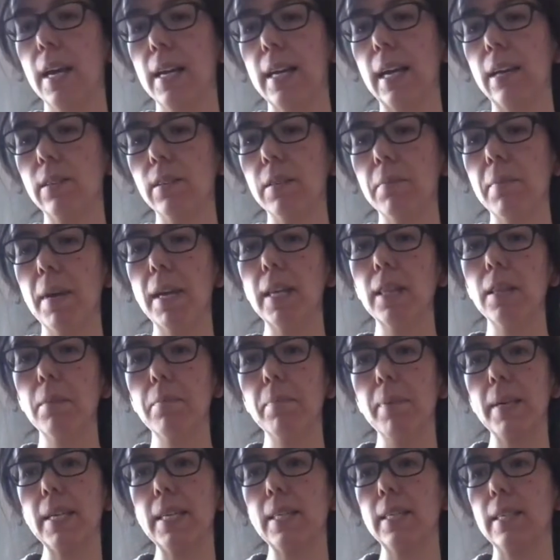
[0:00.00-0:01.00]
Now to make the
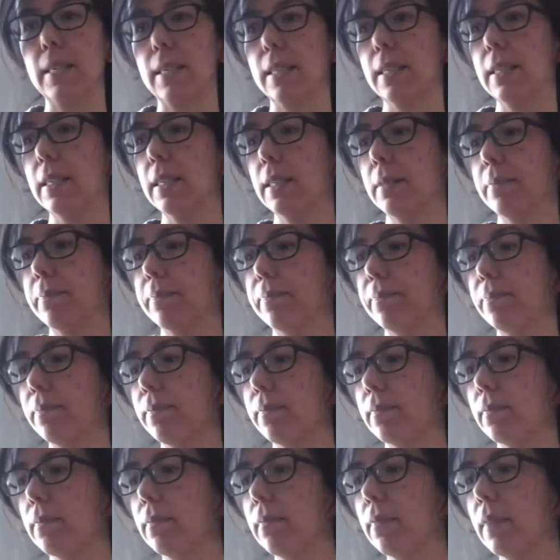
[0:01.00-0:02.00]
beaters,
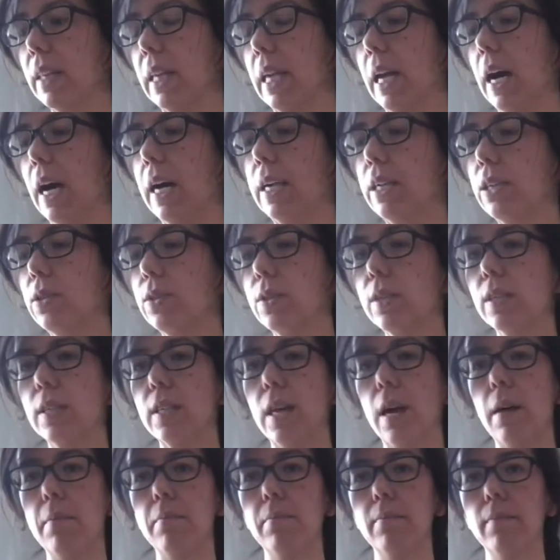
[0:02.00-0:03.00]
I use
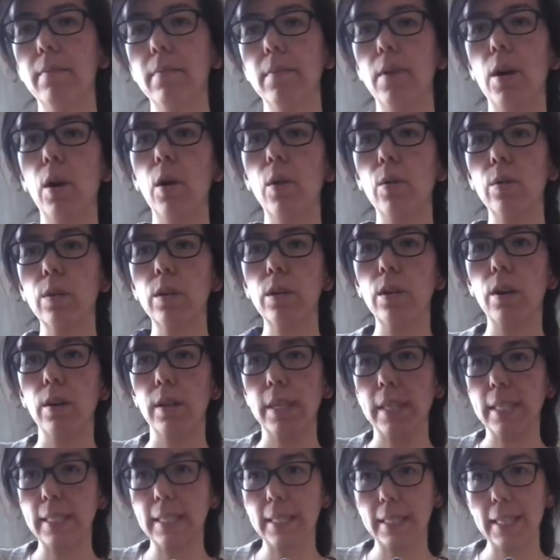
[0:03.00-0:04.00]
some old
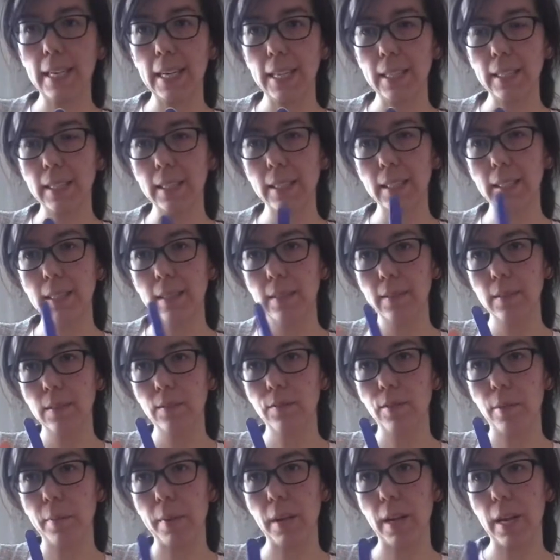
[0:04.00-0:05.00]
lolly sticks
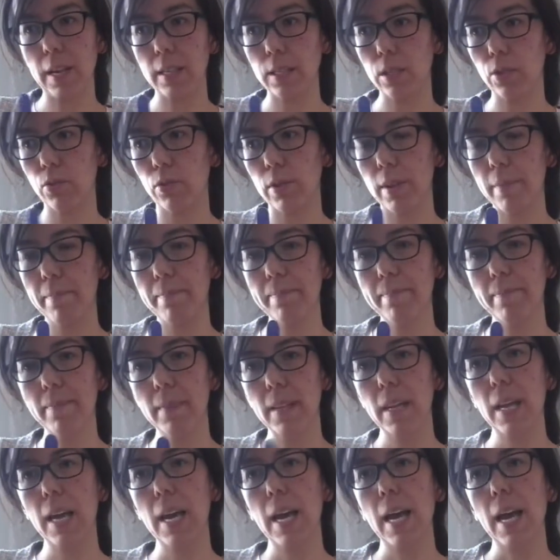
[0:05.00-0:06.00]
from an ice cream
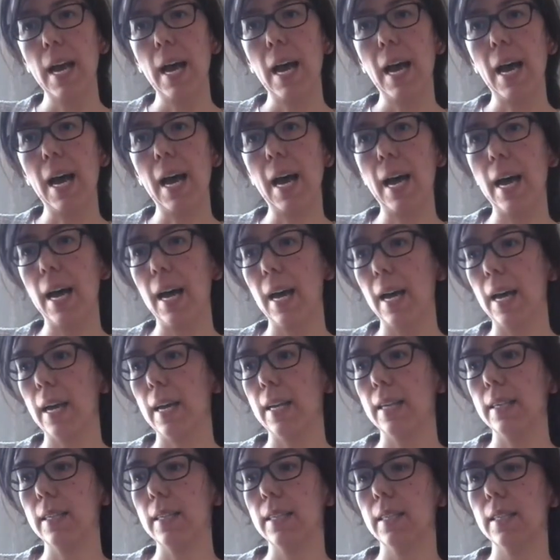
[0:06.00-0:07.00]

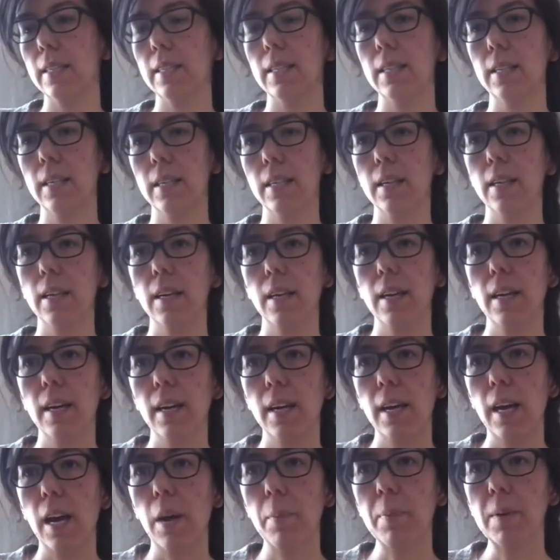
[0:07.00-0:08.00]
and
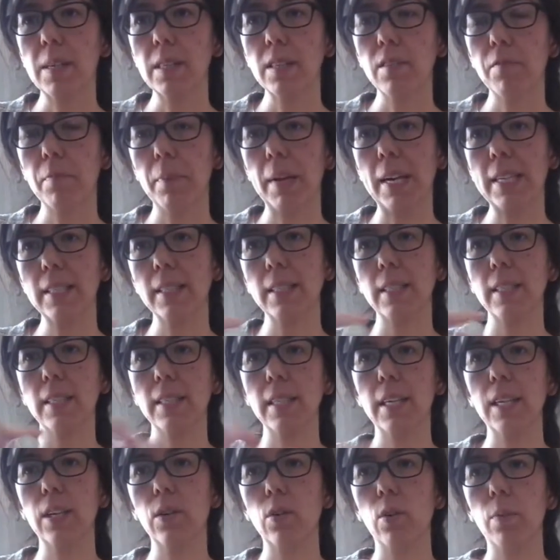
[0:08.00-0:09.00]
a piece of
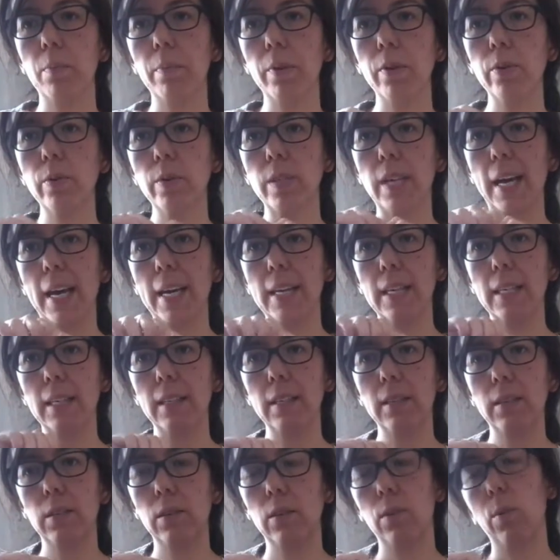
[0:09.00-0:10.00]
plasticine or Blu Tack,
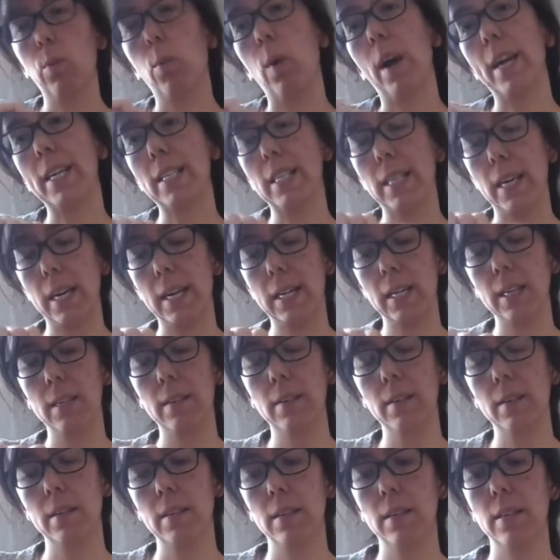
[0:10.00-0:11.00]
white tack,
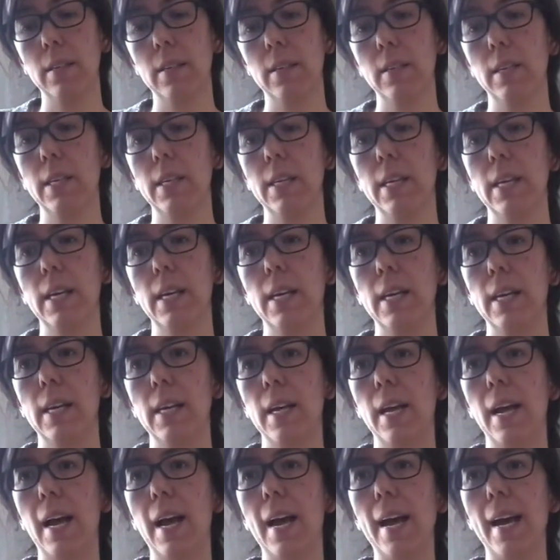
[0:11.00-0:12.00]

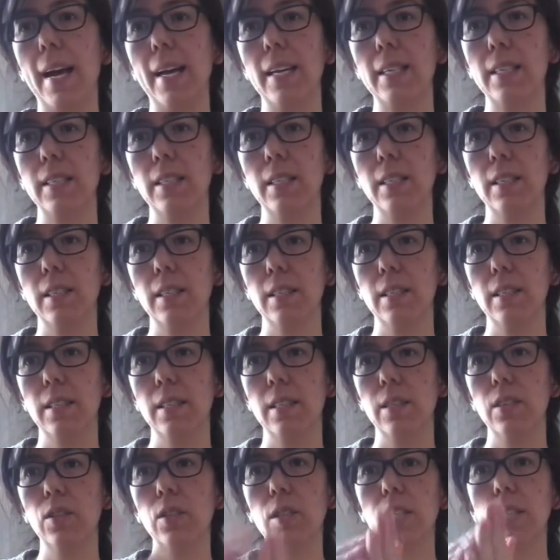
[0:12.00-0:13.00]
and
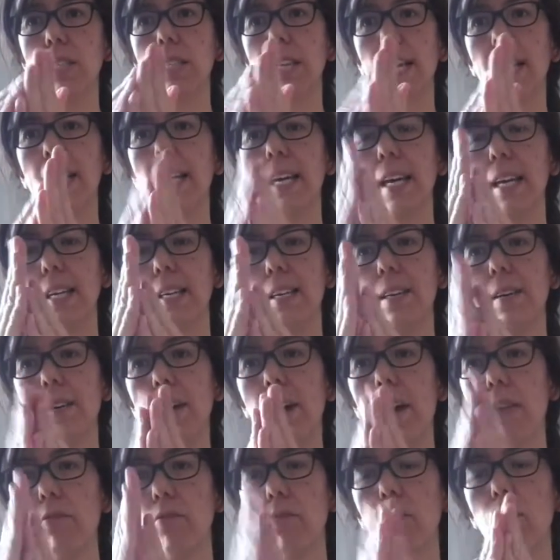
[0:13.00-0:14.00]
just take it
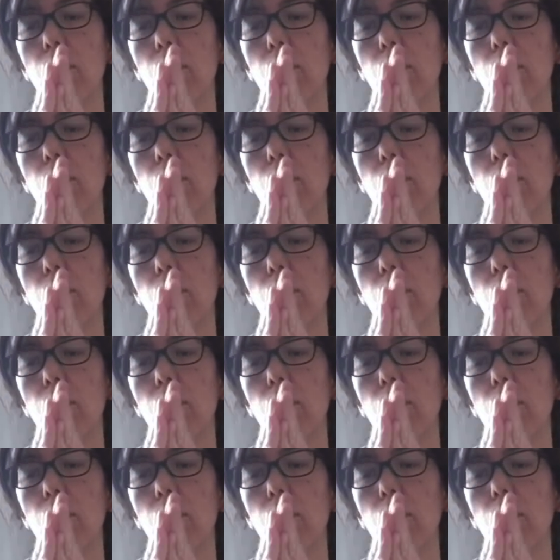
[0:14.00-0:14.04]
and